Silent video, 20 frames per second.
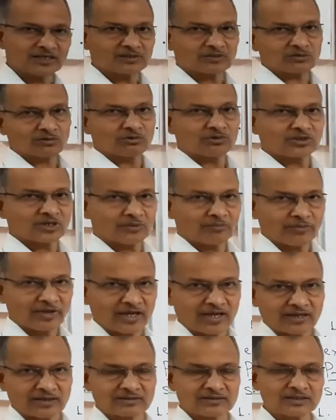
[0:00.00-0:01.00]
is solution
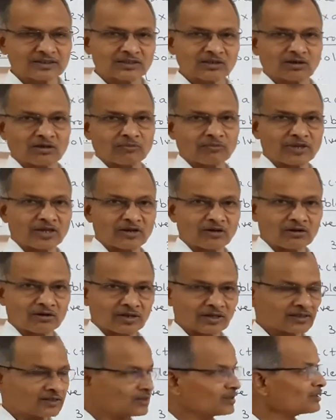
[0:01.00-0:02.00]
may exist or may not
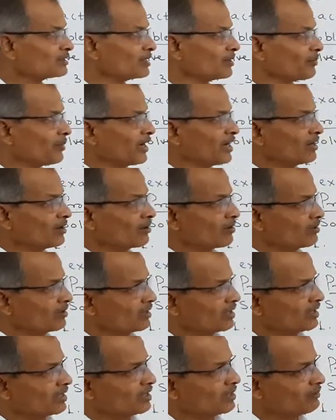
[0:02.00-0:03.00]
exist depending on
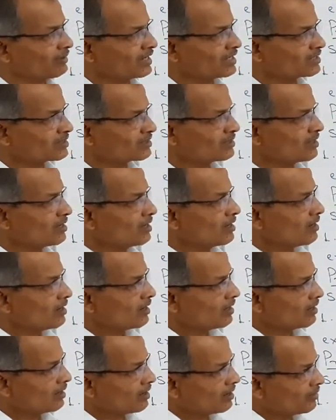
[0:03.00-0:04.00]
D divides
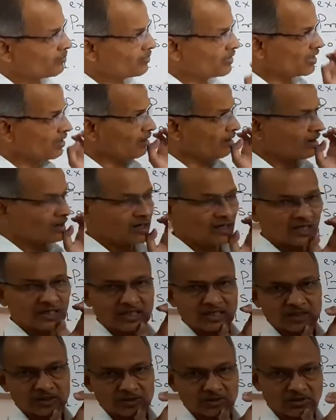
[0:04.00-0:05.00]
B or D
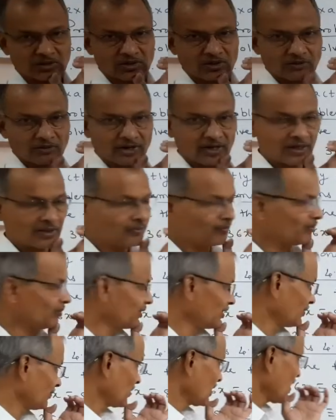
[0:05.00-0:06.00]
does not divide
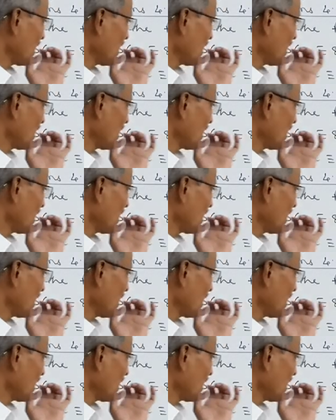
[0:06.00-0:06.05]
B.